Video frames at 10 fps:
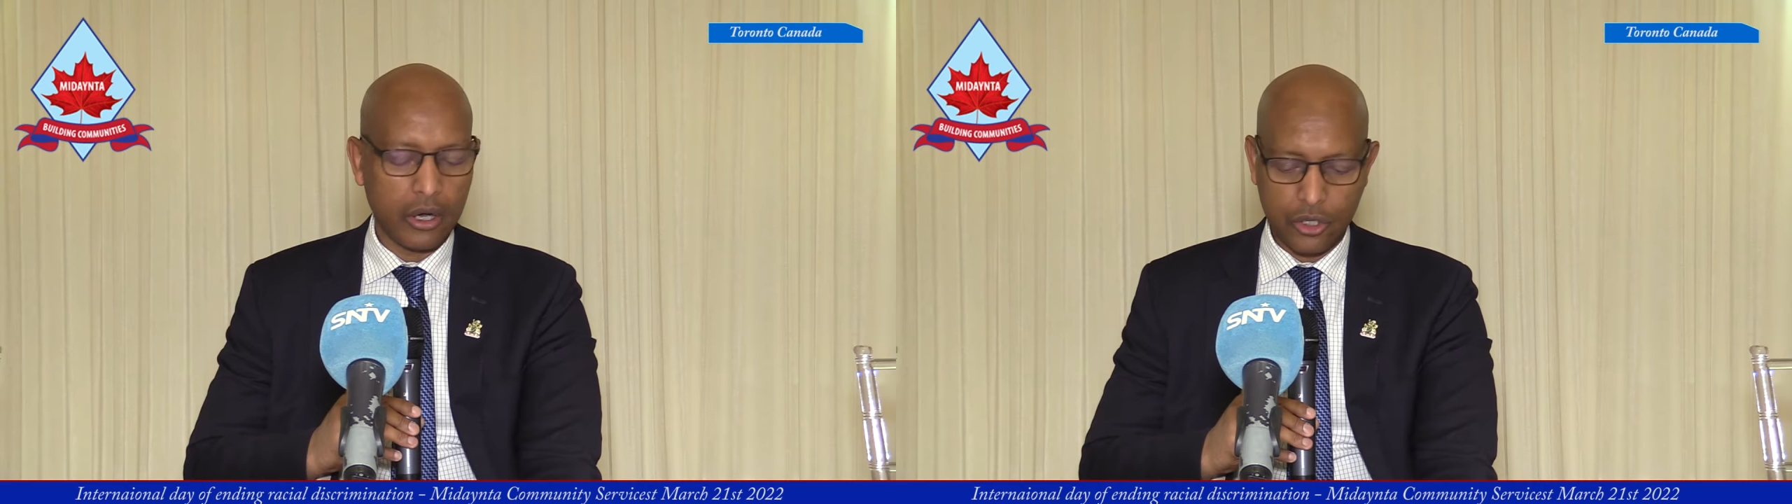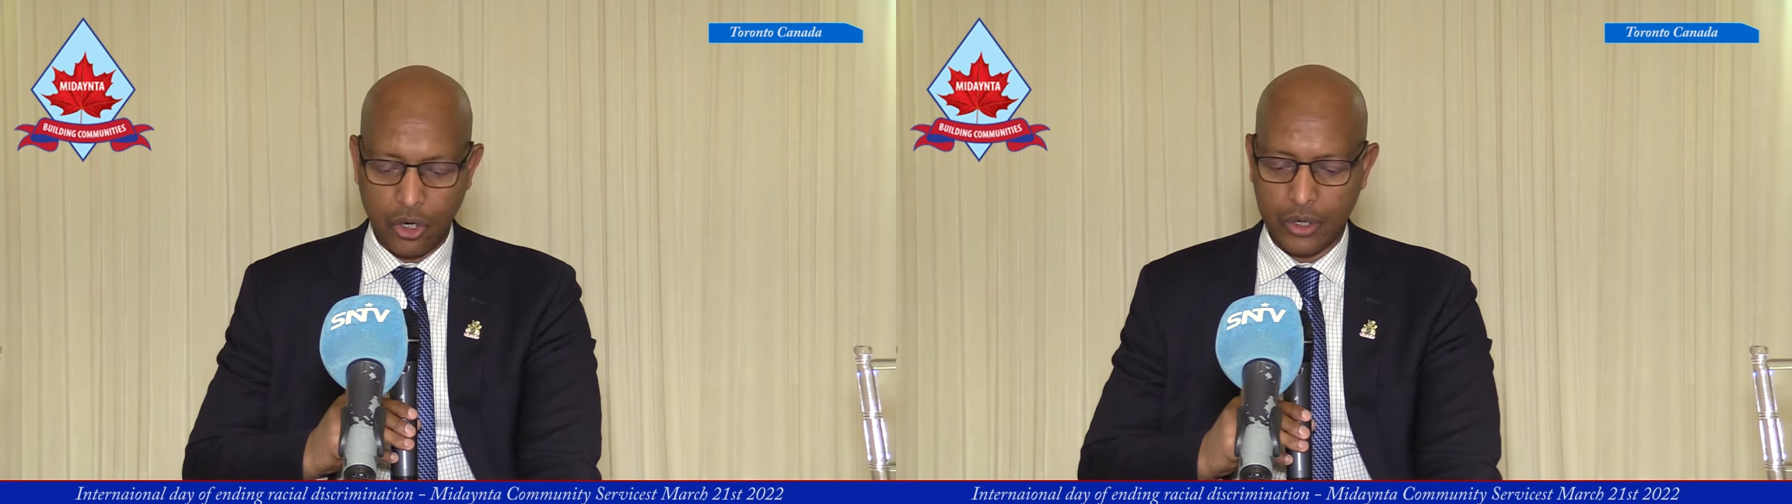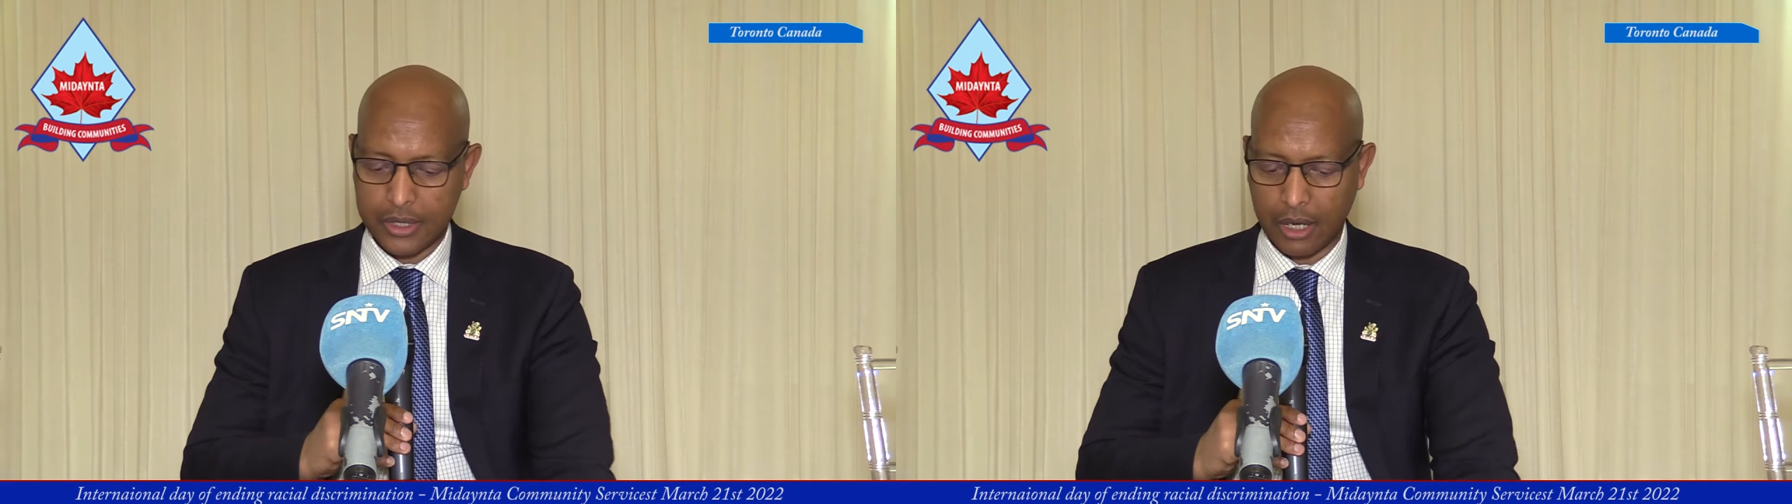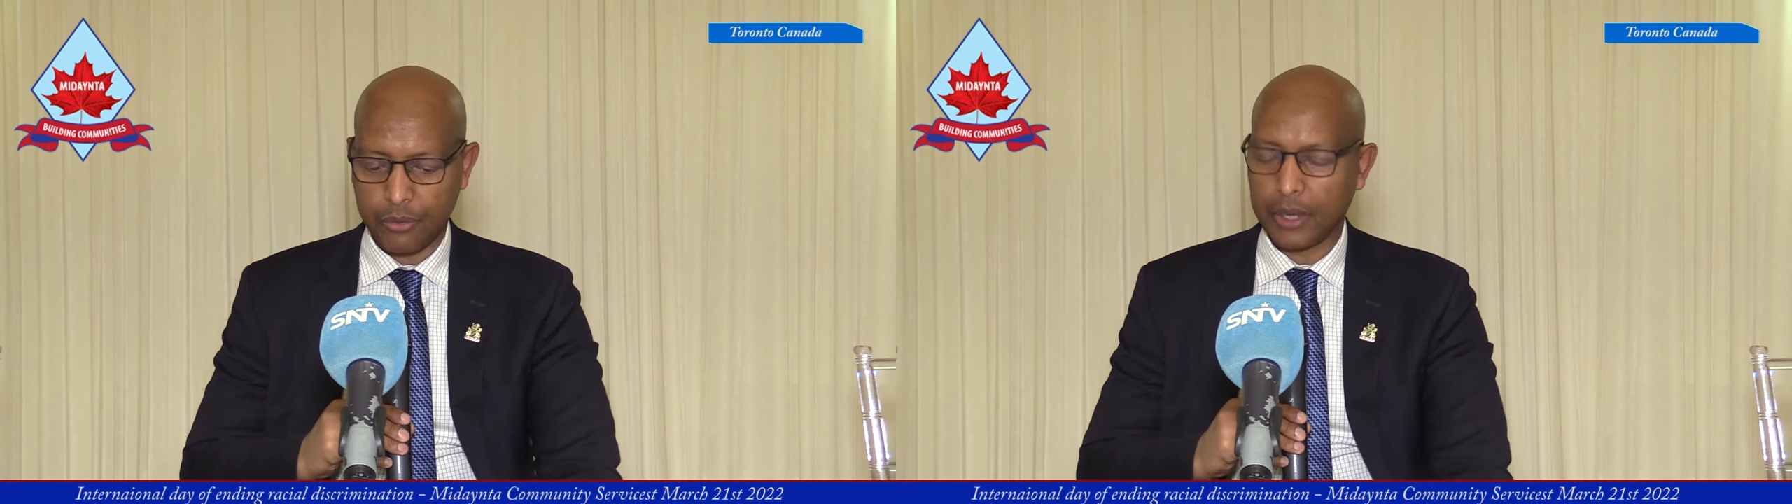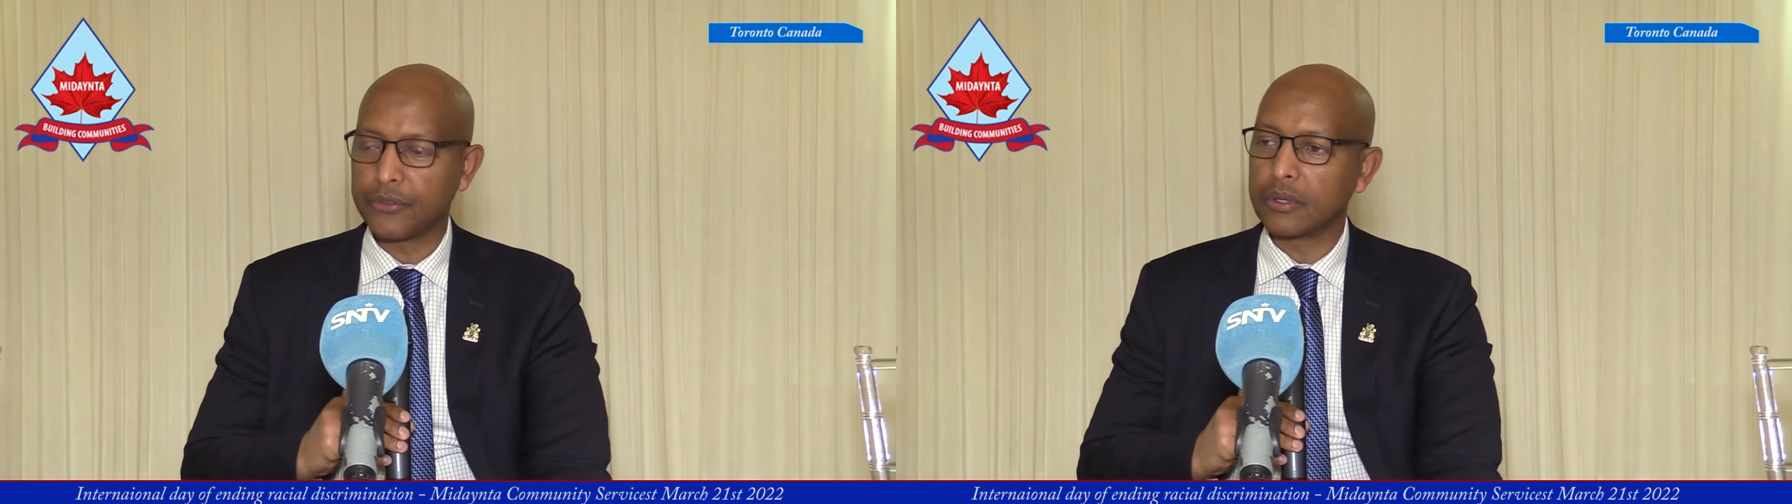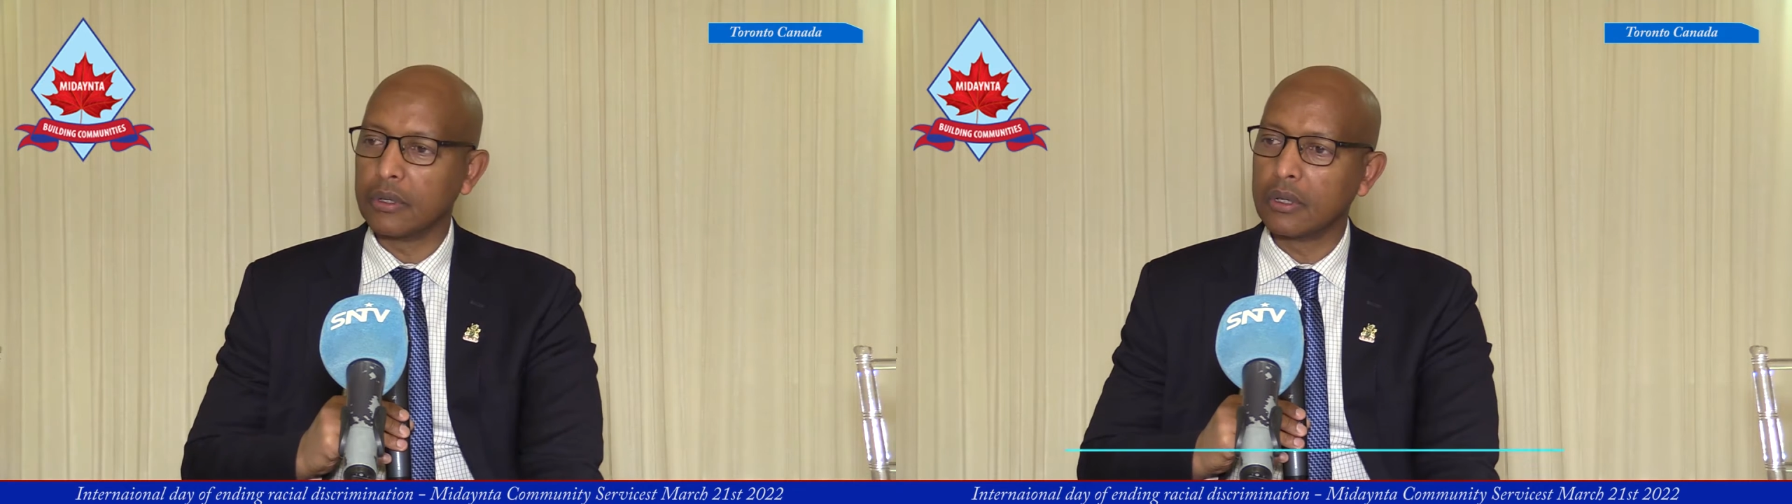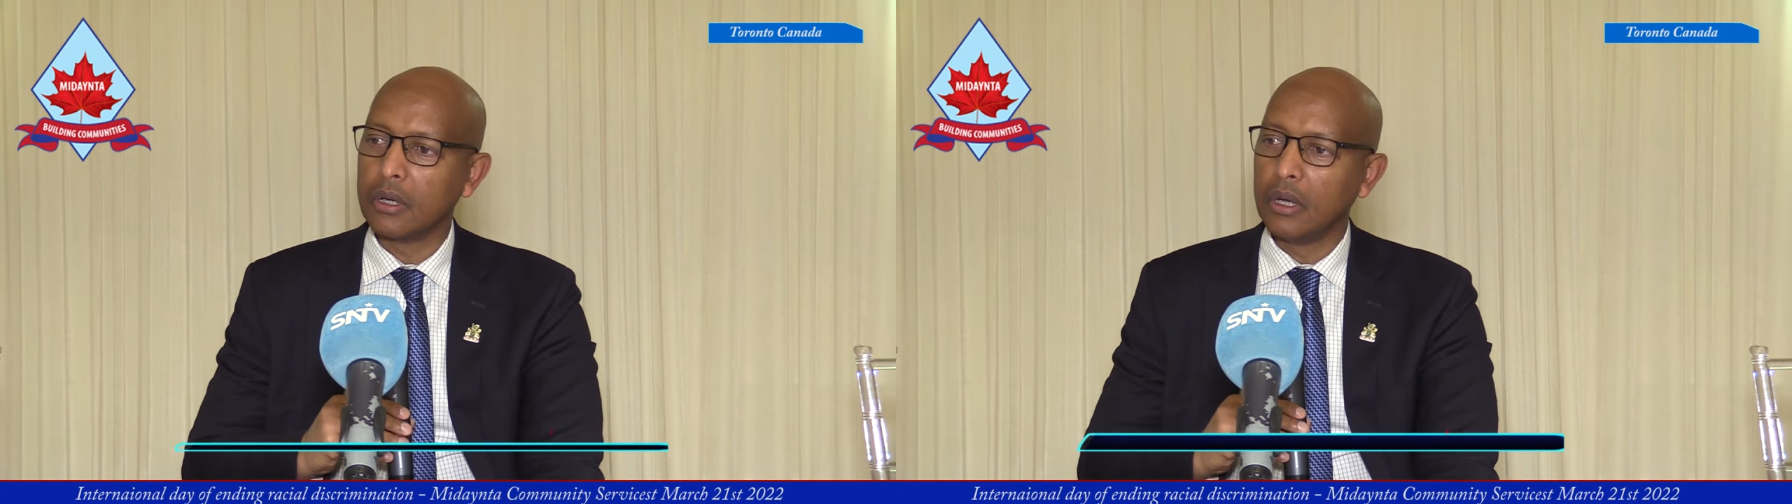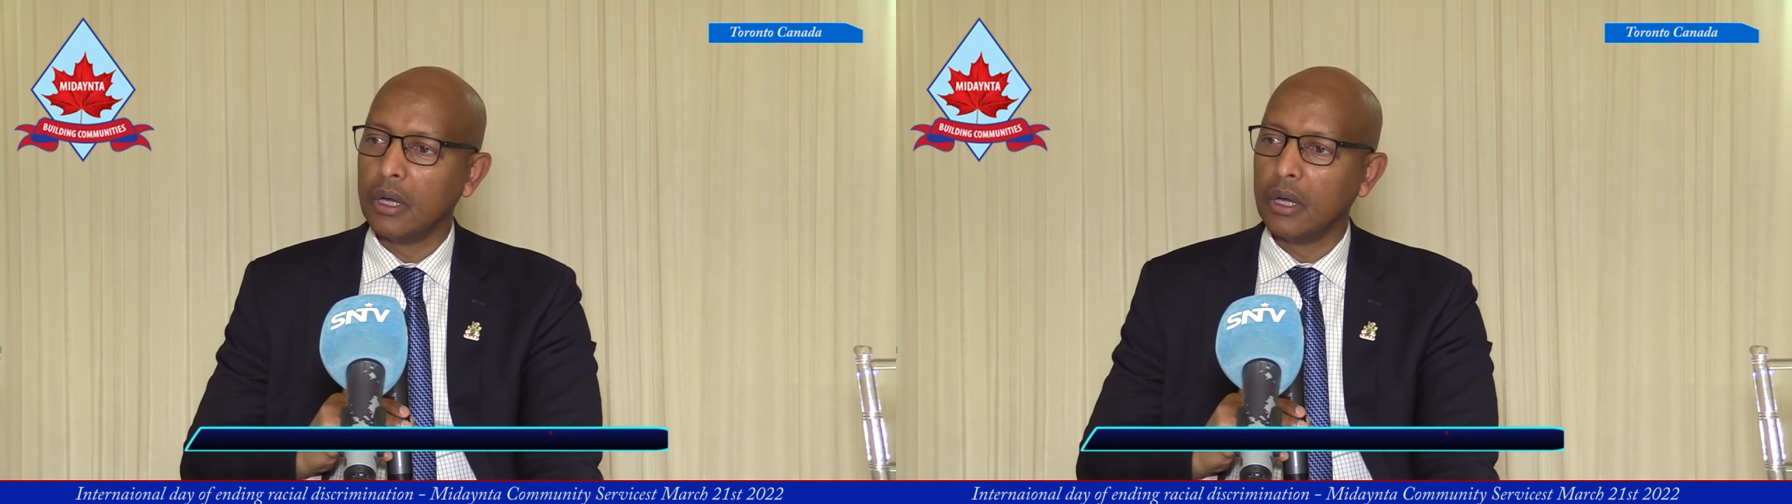York South-Weston.